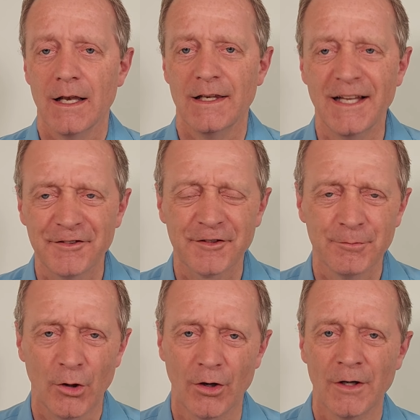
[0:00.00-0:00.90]
"Less is
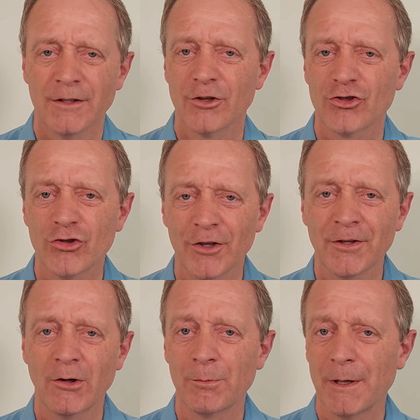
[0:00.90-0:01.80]
more. The
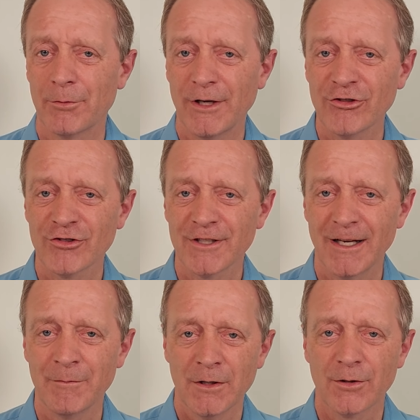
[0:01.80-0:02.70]
shorter our preparation
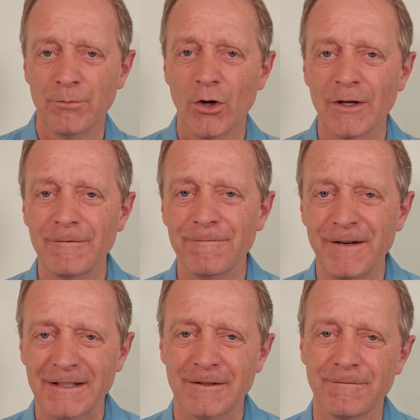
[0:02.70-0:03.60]
time, the more
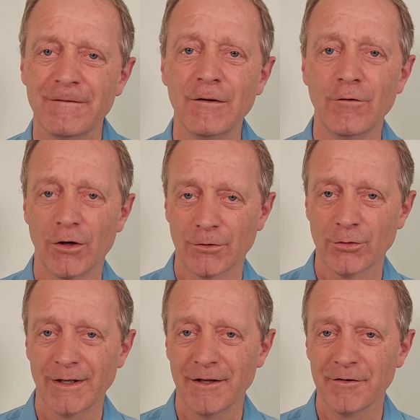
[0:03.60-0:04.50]
effective we will work
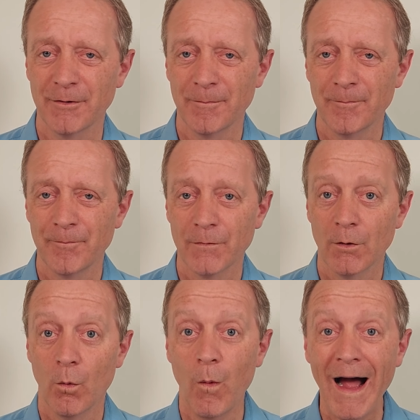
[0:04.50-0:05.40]
together."
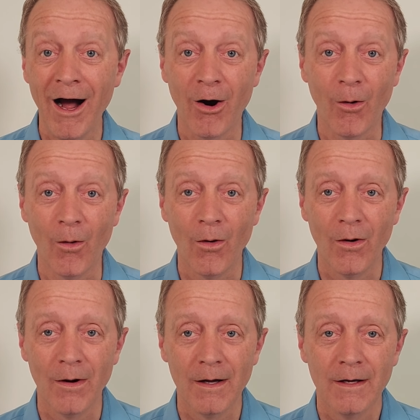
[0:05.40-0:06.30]
Wow!
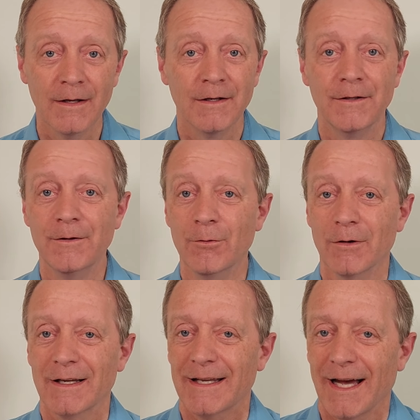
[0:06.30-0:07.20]

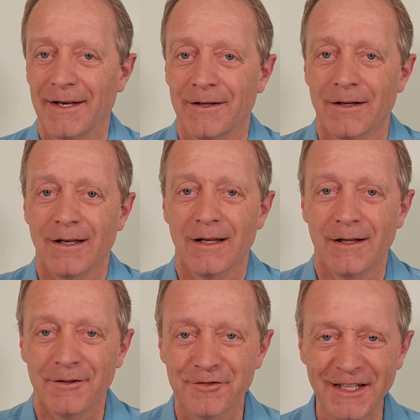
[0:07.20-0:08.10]
You can
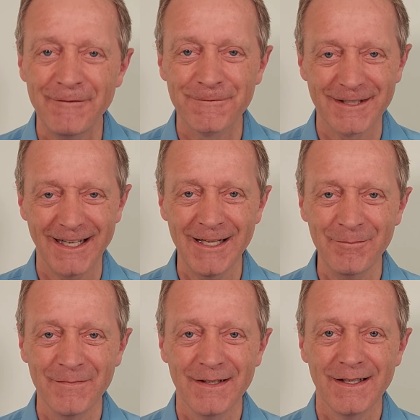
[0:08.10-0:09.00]
save
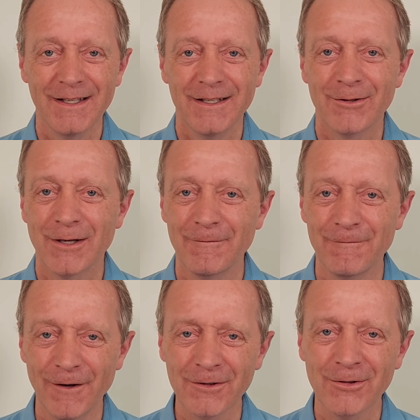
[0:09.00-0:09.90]
time, you
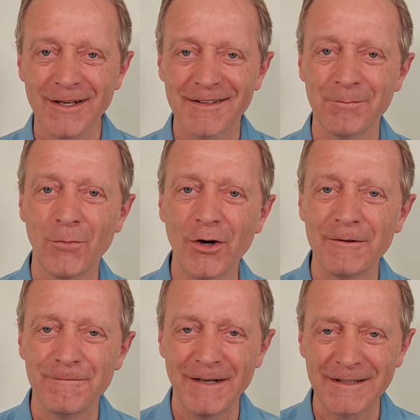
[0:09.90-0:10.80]
can work together more
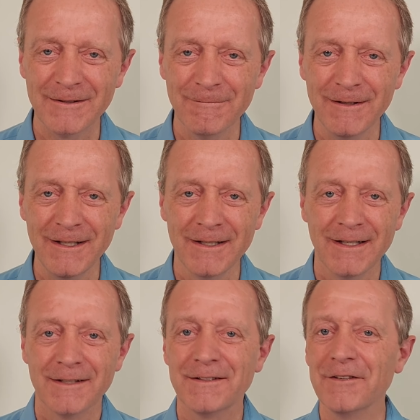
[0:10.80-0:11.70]
effectively.
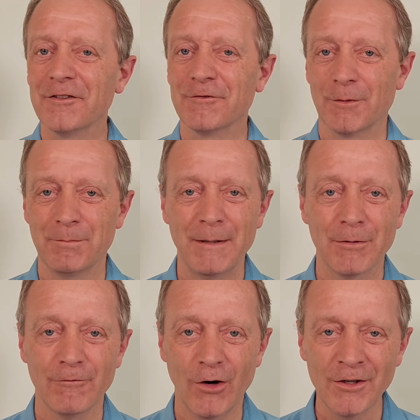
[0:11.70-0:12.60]
This is what
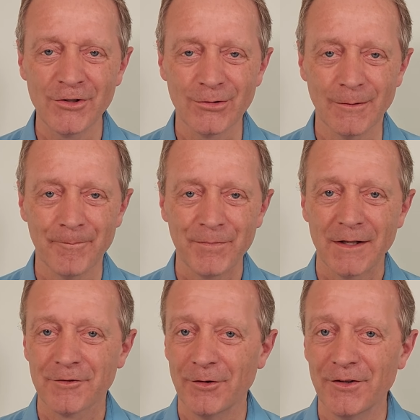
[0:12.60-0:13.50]
people want to.
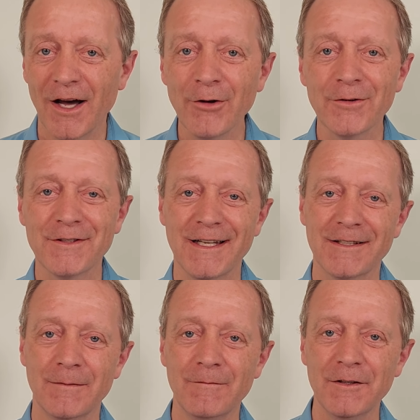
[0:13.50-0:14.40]
So now you
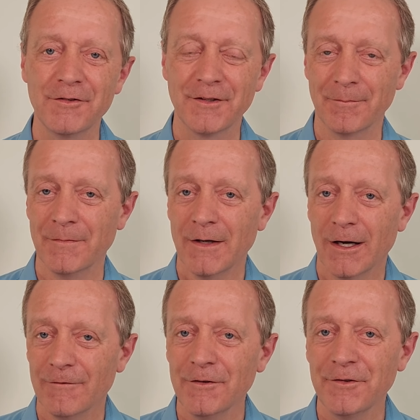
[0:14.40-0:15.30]
take them
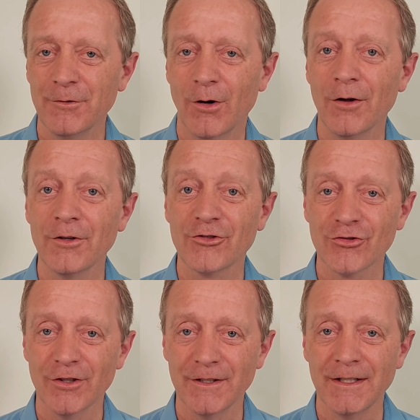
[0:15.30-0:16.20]
with you on a
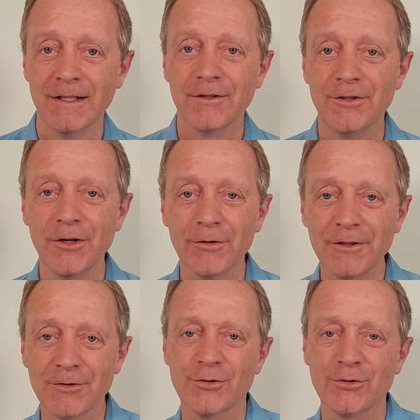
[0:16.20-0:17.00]
journey during your